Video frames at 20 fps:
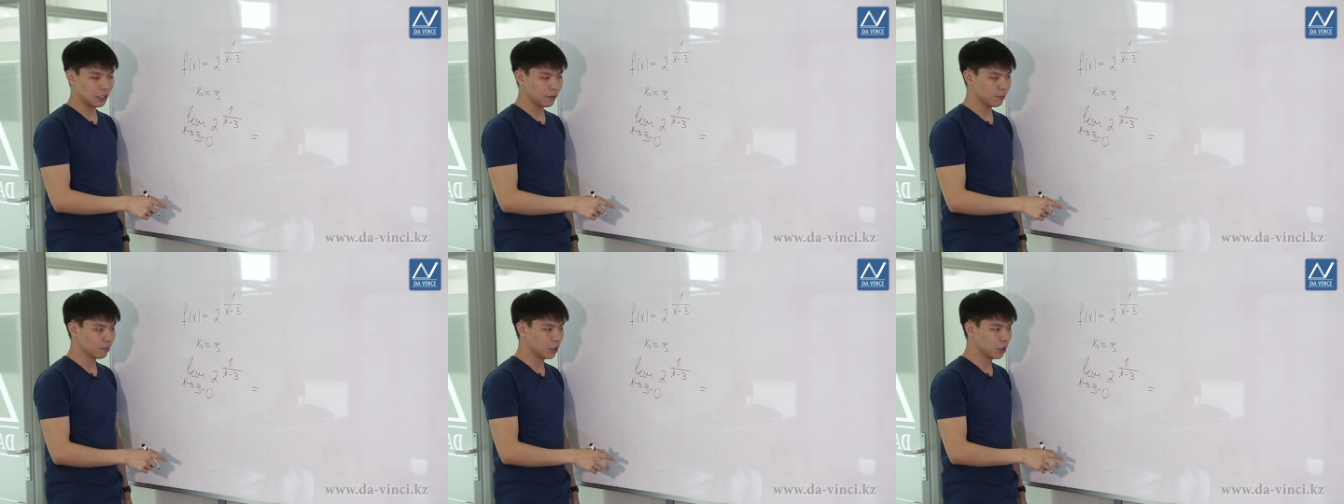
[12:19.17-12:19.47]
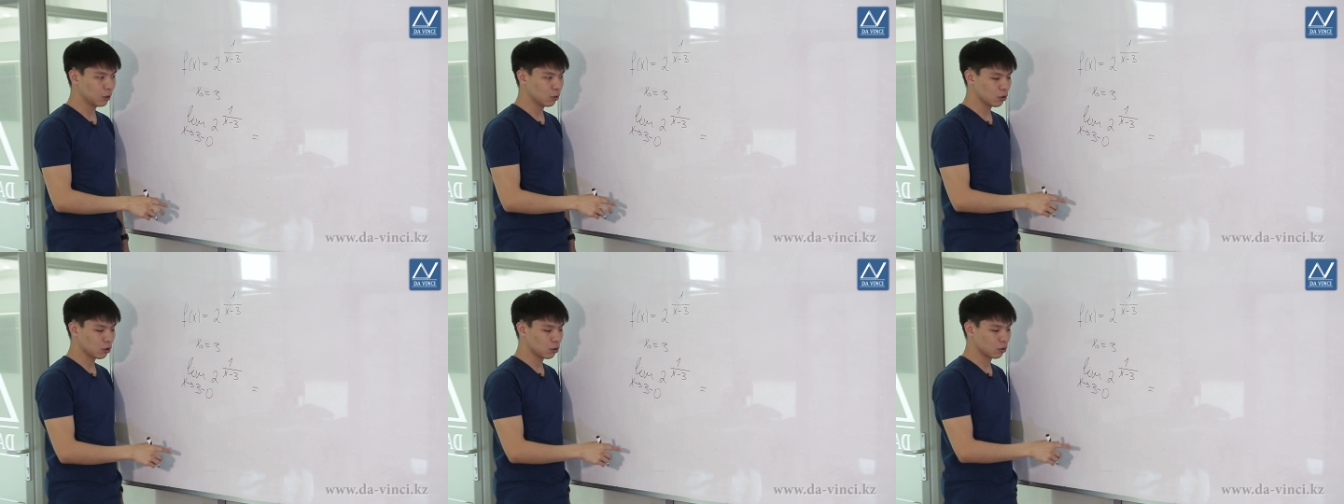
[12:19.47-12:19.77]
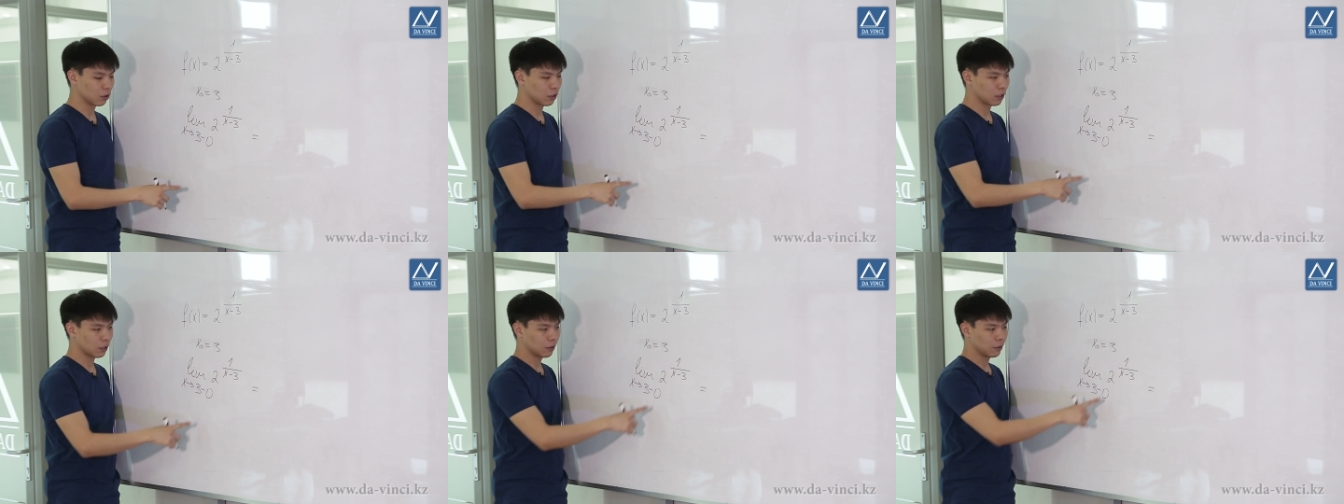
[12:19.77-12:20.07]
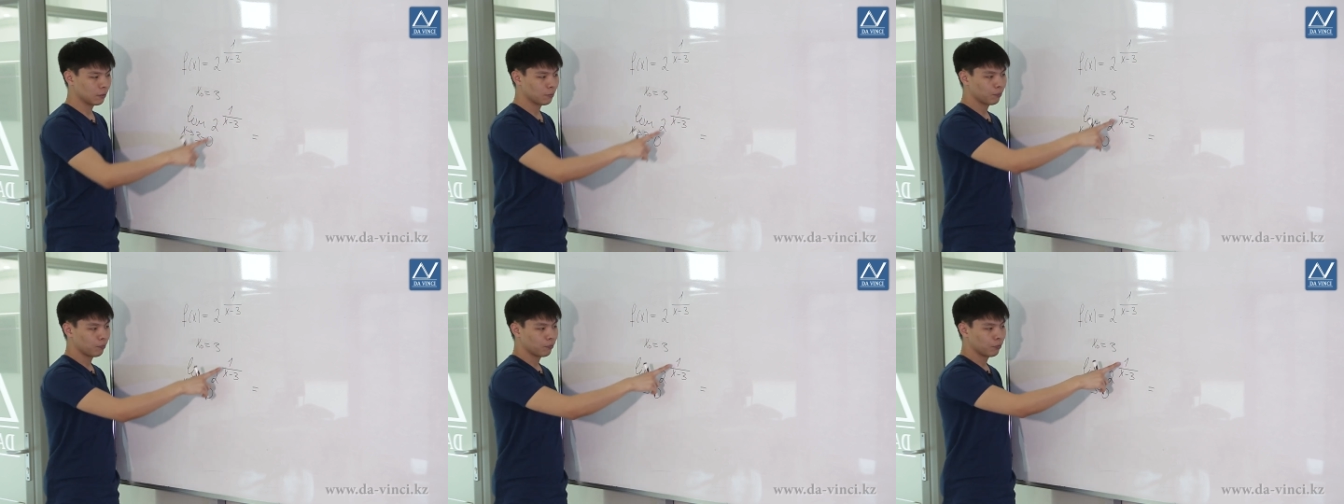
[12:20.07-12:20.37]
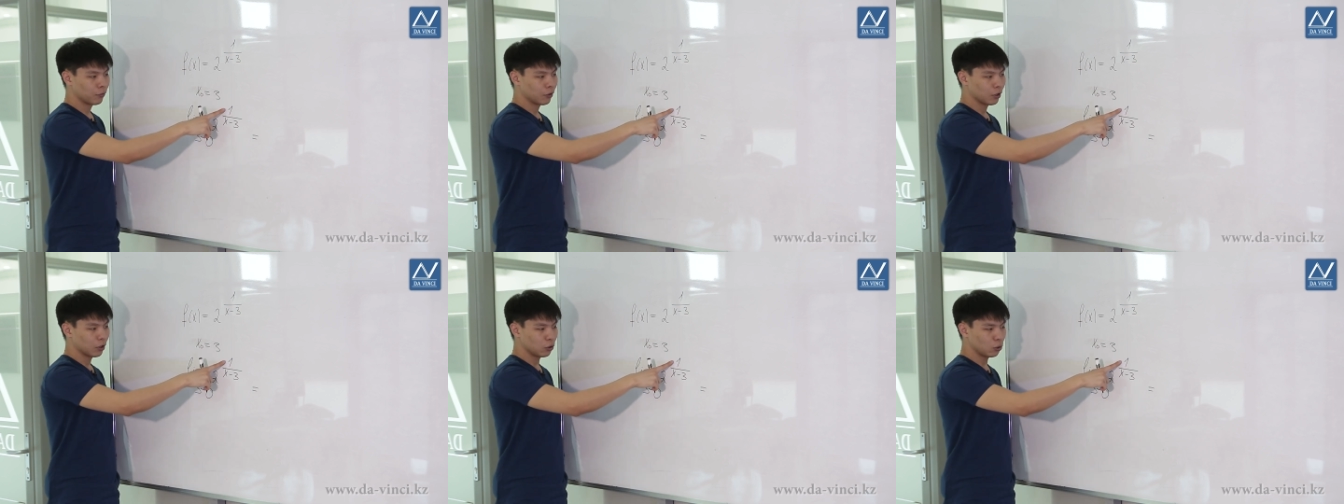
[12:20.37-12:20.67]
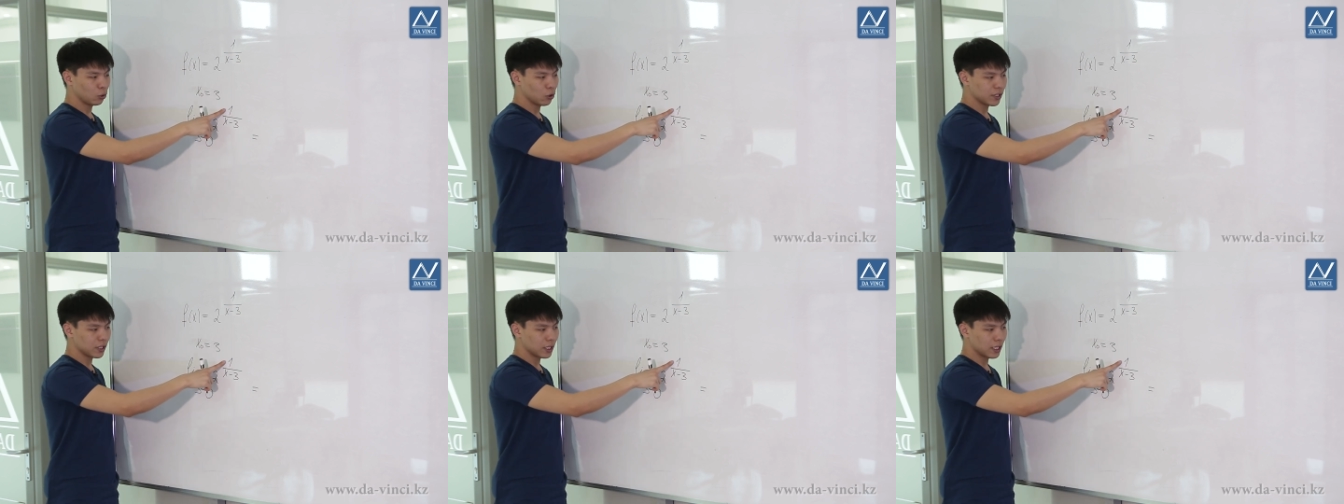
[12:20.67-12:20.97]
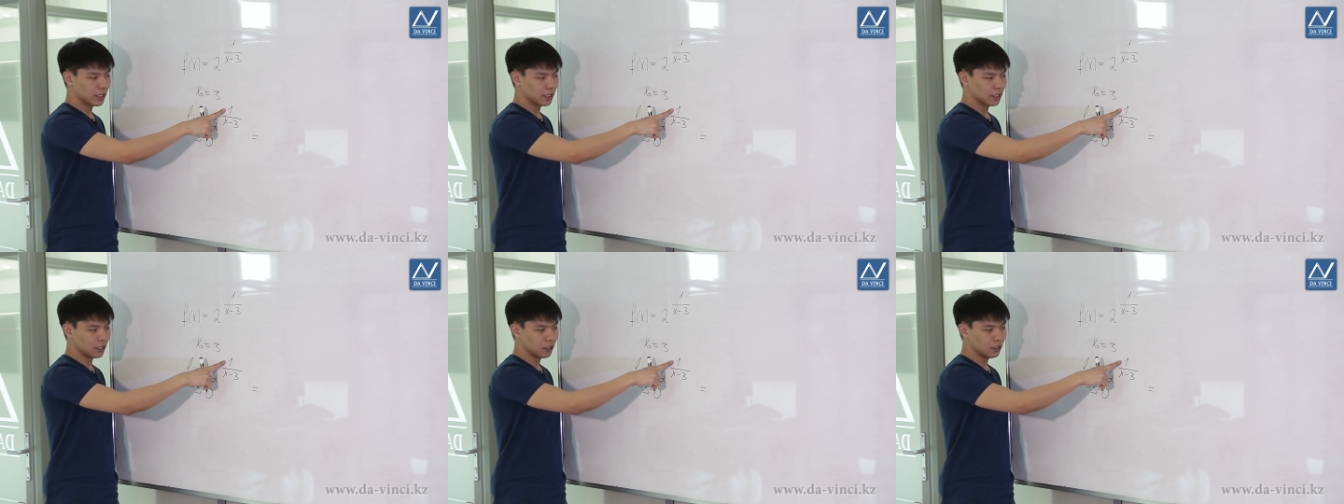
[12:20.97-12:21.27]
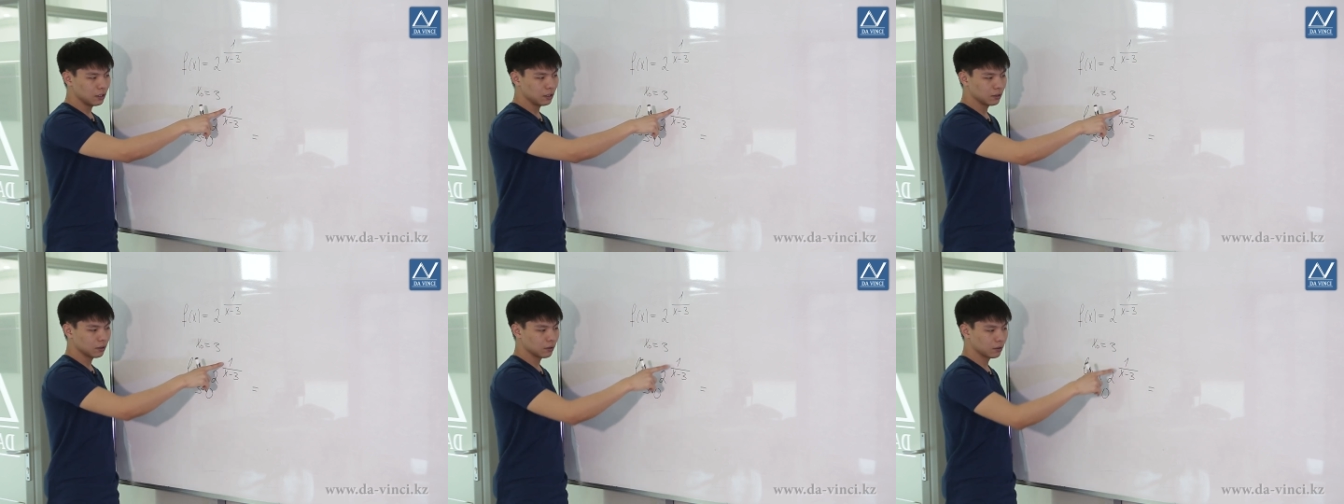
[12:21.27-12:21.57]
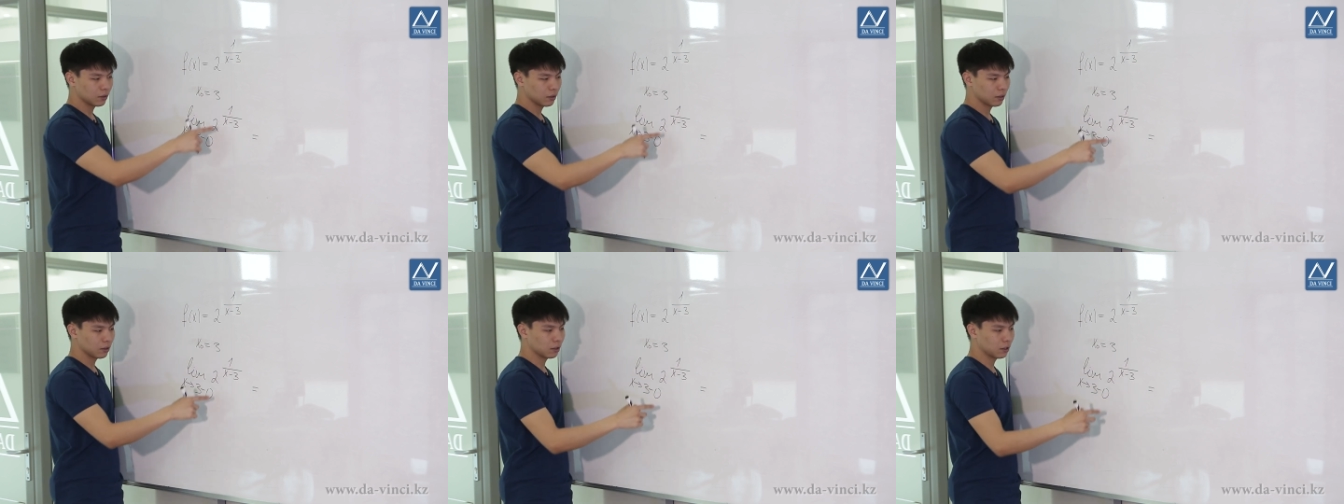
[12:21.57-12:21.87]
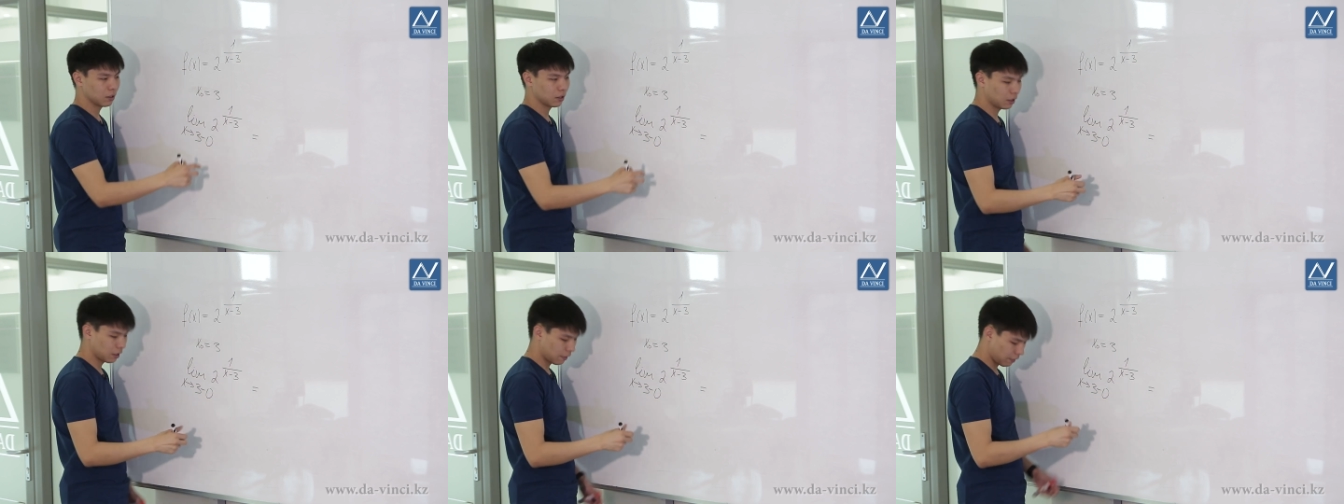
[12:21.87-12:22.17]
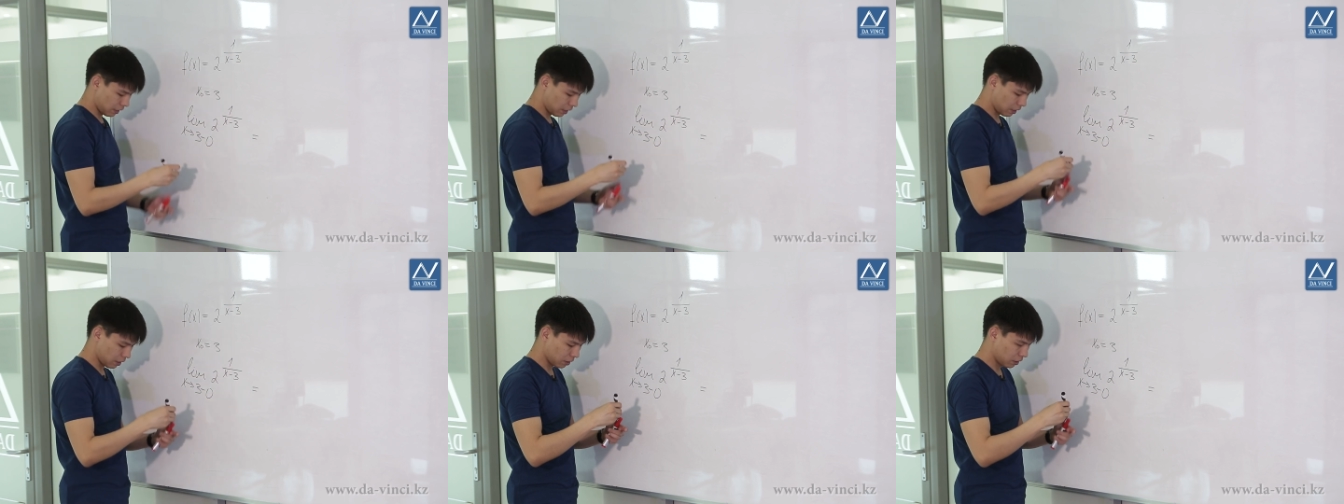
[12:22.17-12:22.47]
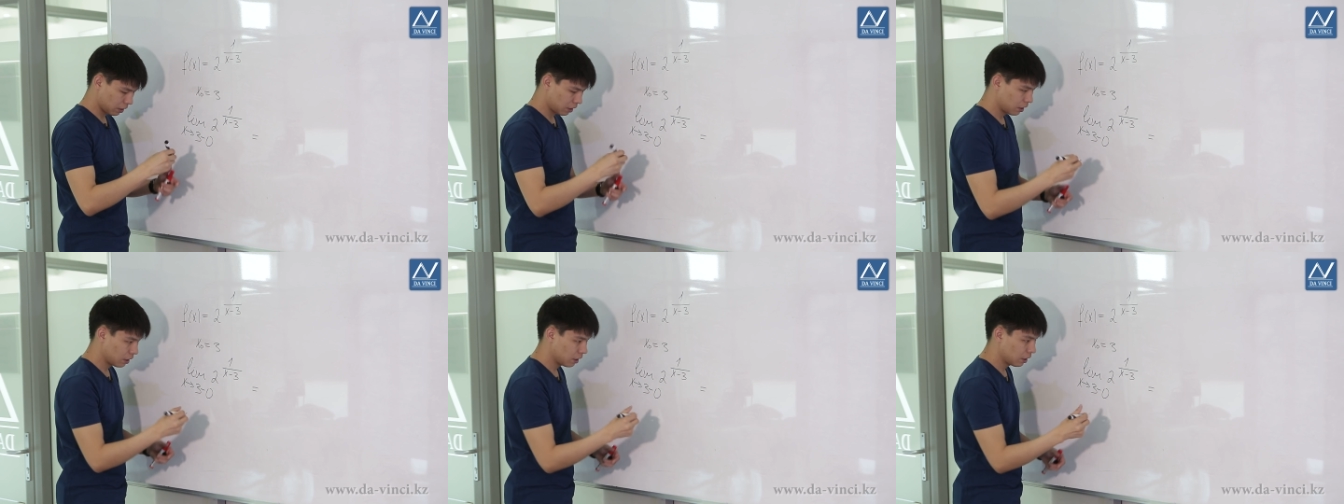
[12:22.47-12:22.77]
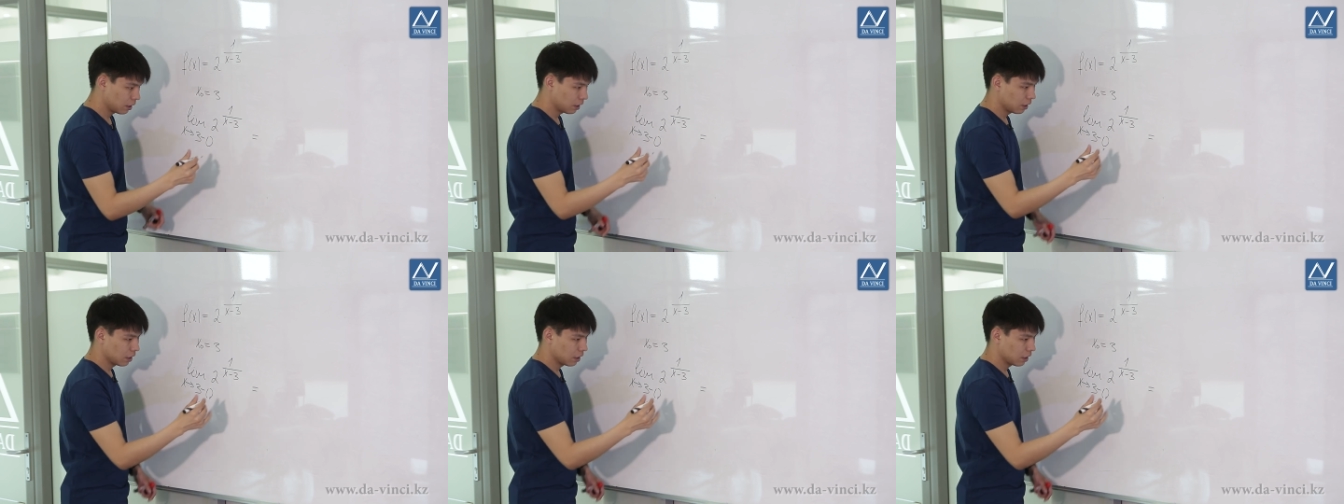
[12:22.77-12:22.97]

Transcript: 0. Let's write it down conditionally.